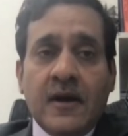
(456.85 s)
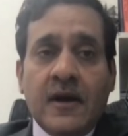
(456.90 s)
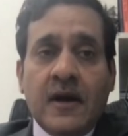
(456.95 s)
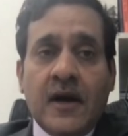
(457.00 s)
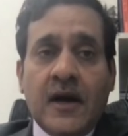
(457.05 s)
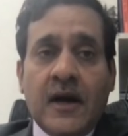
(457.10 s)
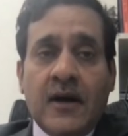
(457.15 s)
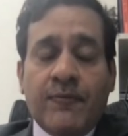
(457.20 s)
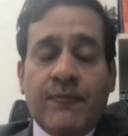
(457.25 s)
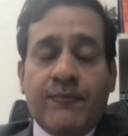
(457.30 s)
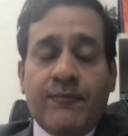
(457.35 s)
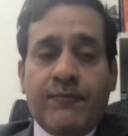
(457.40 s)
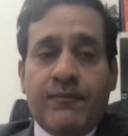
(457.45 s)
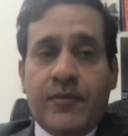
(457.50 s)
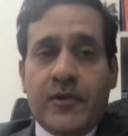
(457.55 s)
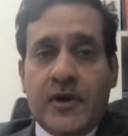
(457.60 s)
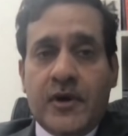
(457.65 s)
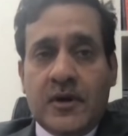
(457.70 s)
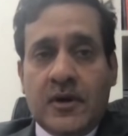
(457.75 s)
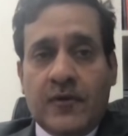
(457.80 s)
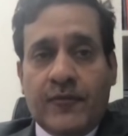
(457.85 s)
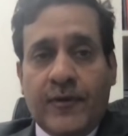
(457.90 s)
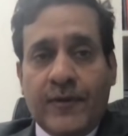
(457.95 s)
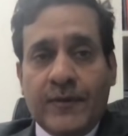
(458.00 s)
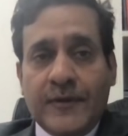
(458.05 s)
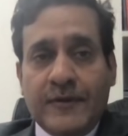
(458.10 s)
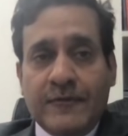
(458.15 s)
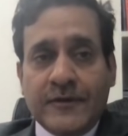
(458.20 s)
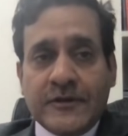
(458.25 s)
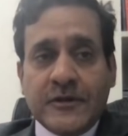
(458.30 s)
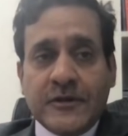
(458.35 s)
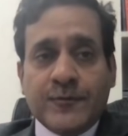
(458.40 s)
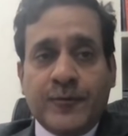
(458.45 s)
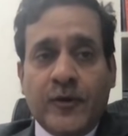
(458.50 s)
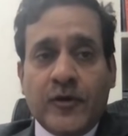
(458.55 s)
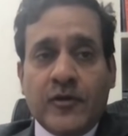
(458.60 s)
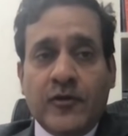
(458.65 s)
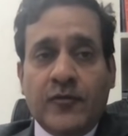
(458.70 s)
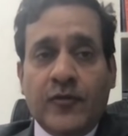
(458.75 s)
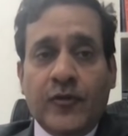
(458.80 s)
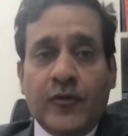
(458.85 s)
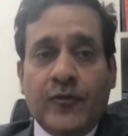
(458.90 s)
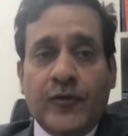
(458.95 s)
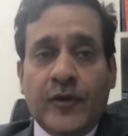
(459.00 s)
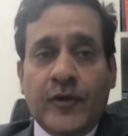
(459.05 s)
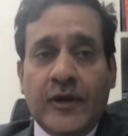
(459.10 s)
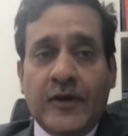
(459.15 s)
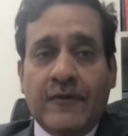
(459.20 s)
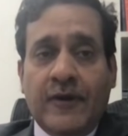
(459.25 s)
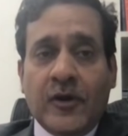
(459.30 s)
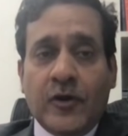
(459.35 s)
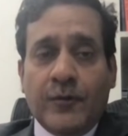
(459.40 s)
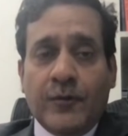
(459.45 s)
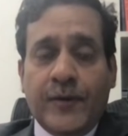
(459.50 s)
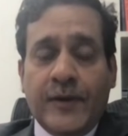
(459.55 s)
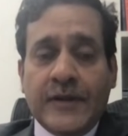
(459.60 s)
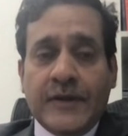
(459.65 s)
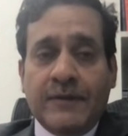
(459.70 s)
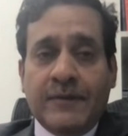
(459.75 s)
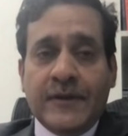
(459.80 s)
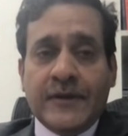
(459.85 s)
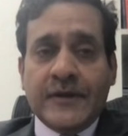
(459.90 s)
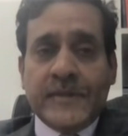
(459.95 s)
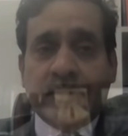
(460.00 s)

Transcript: from the investor's point of view, if you really want to play the budget